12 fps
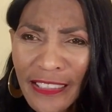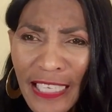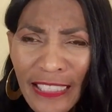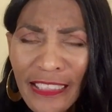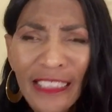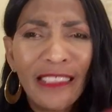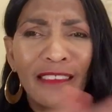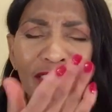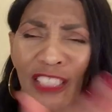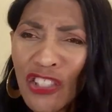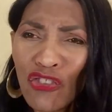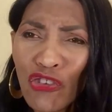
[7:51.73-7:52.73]
that
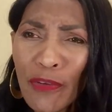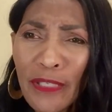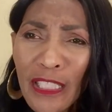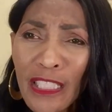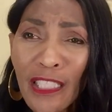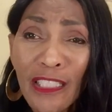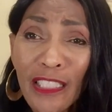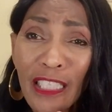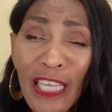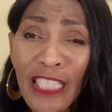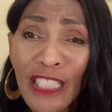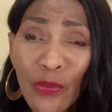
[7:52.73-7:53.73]
distributes such
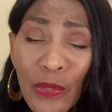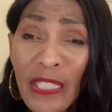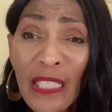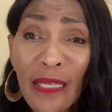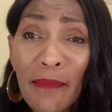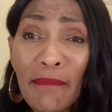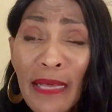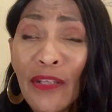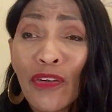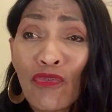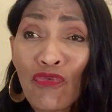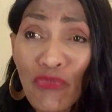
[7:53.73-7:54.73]
an exquisite
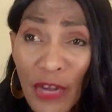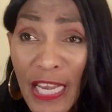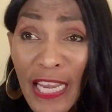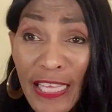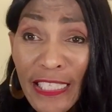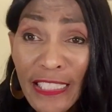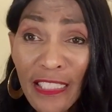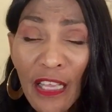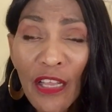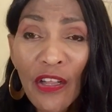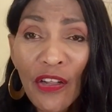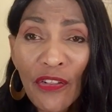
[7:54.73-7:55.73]
amount of radiance
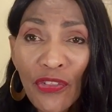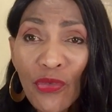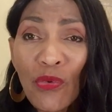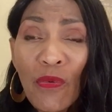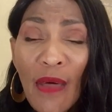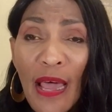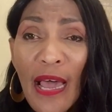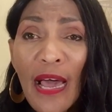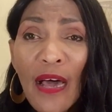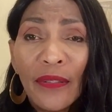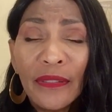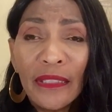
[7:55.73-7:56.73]

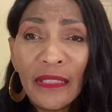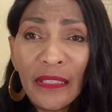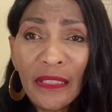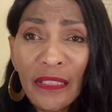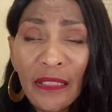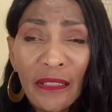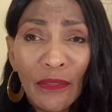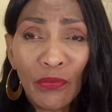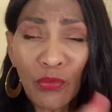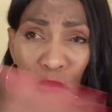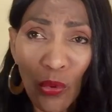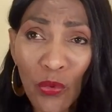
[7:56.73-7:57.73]
throughout the
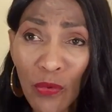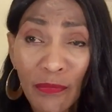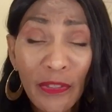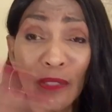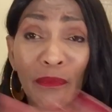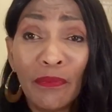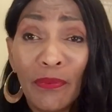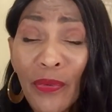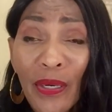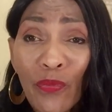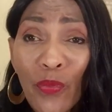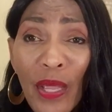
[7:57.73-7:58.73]
room to a
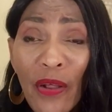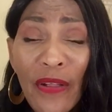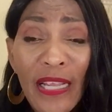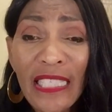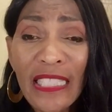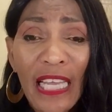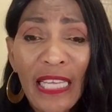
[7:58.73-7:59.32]
point where it's